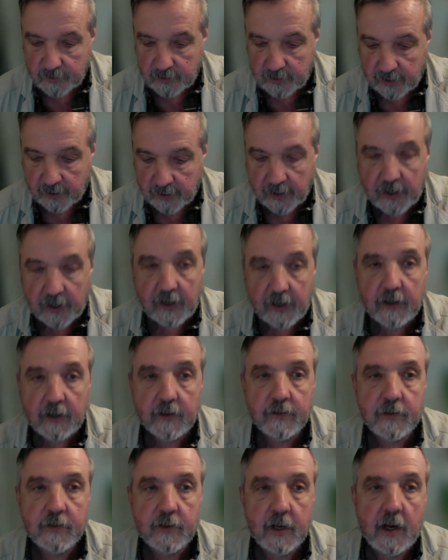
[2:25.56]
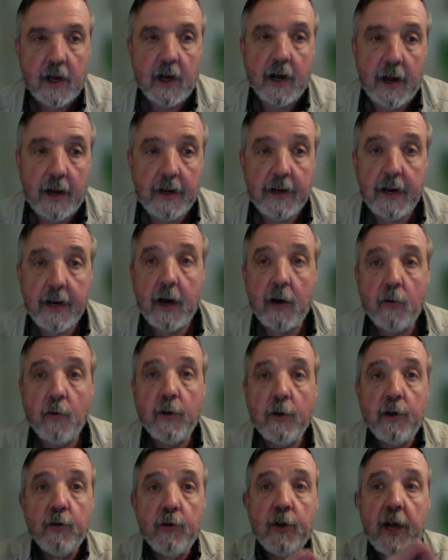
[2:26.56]
Ta-da! And now
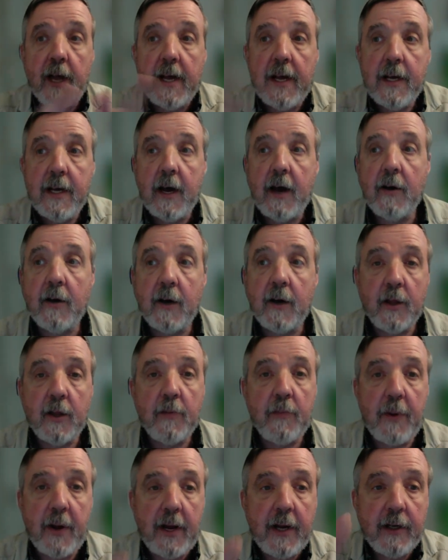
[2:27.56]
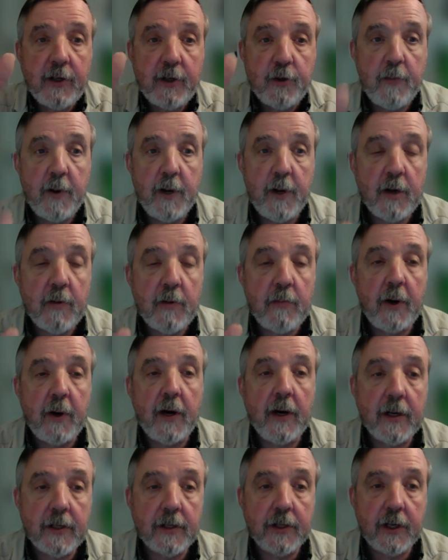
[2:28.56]
when you lay it out on the page, you make a
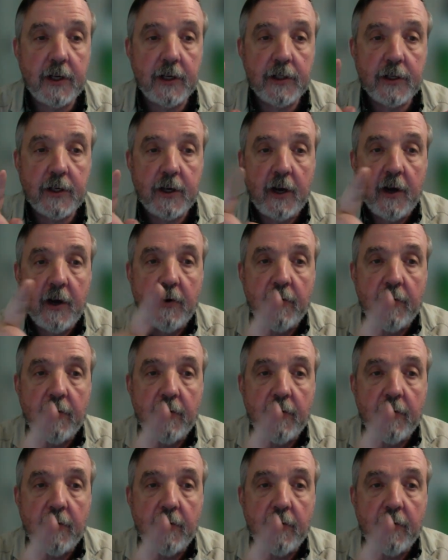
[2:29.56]
box that's